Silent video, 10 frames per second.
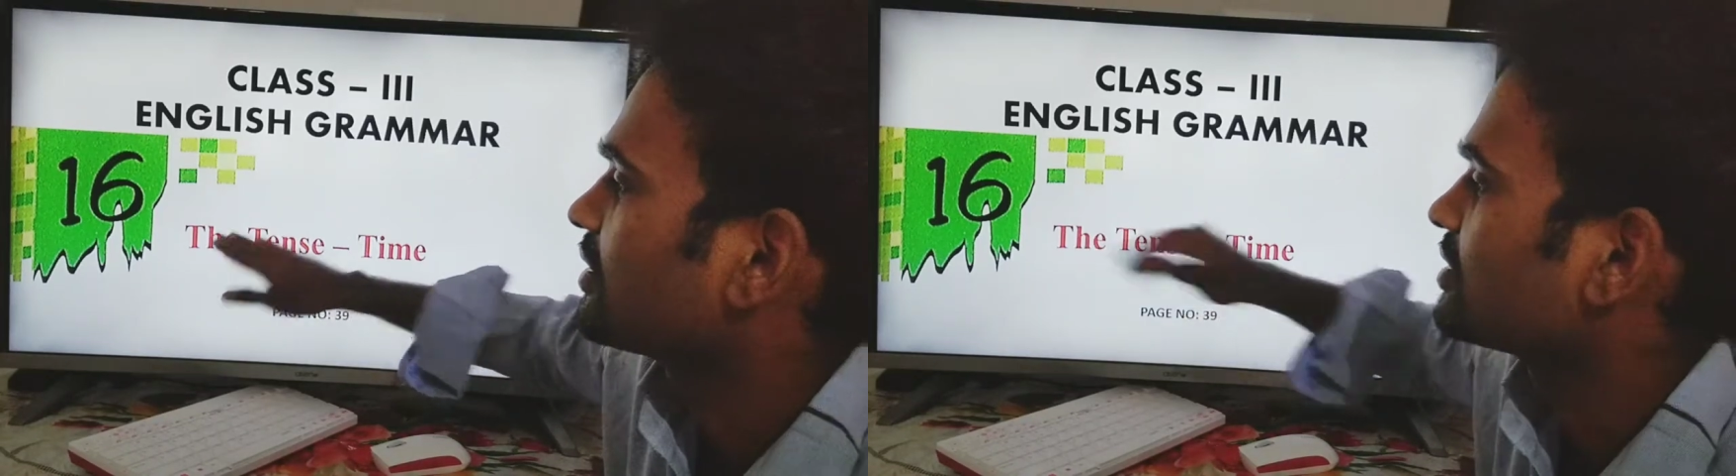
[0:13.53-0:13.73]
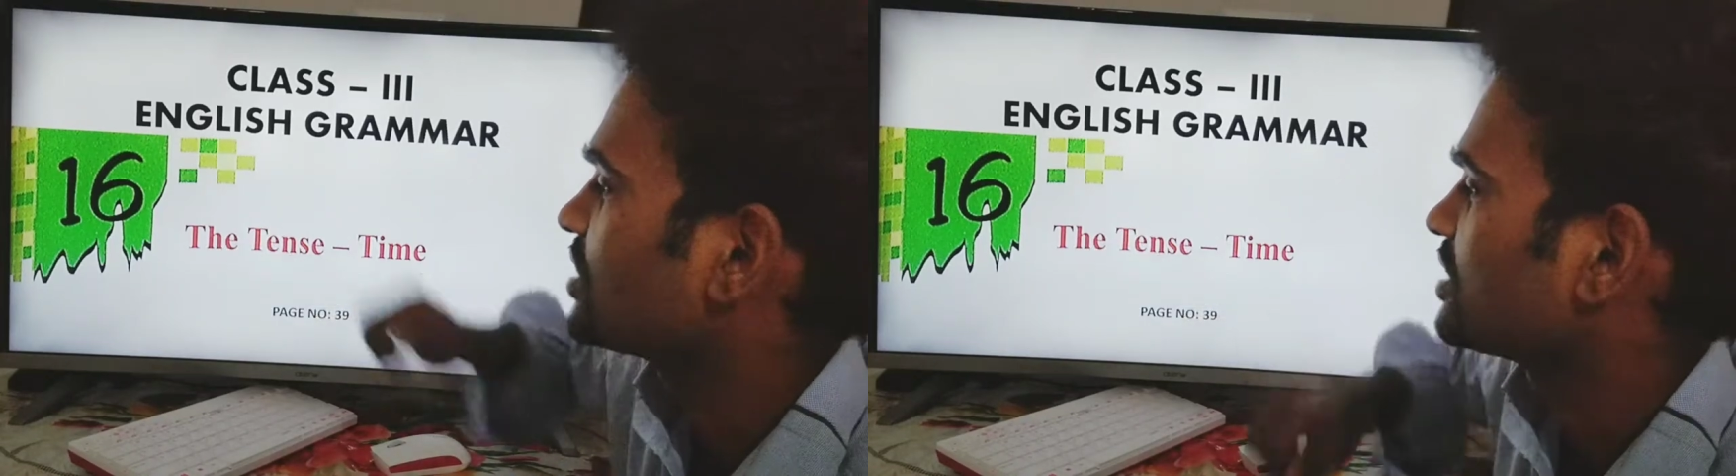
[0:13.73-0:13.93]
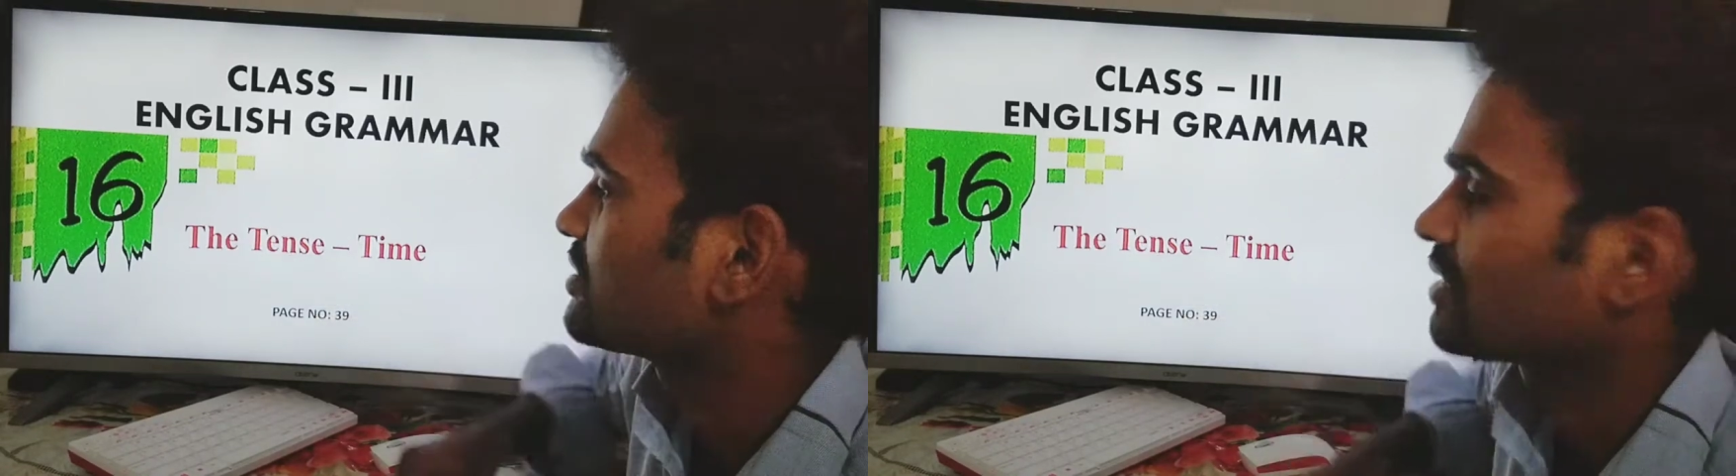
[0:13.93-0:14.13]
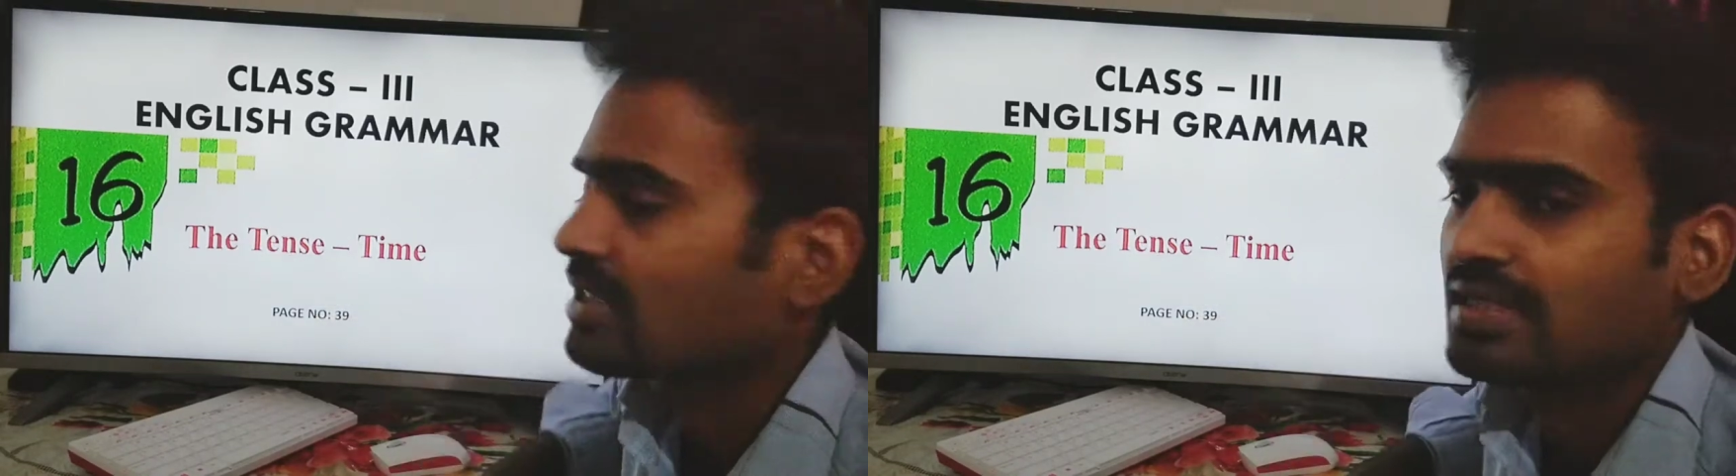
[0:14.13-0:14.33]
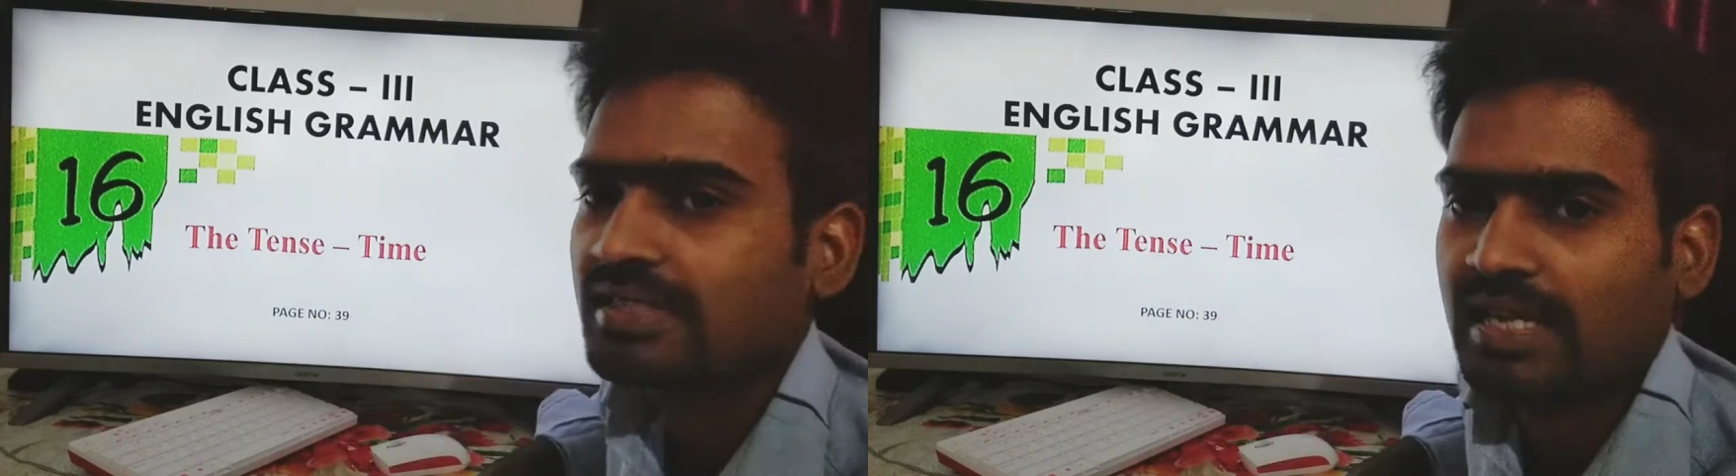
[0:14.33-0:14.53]
the tense
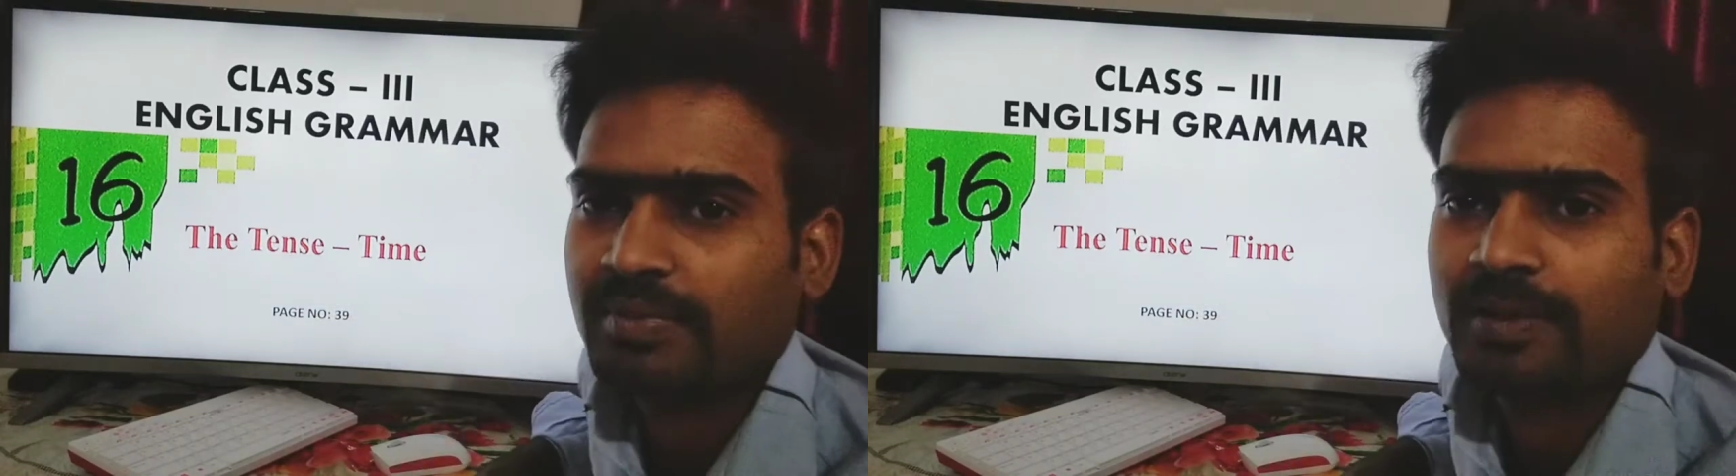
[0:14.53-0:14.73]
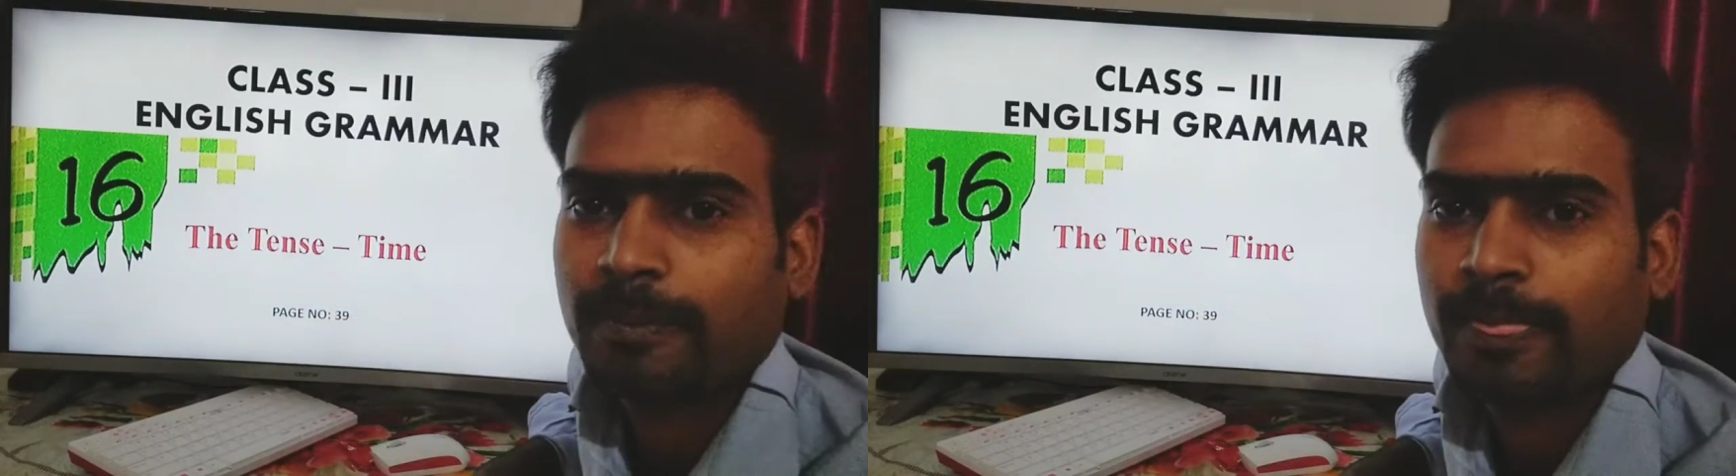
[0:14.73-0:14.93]
timing.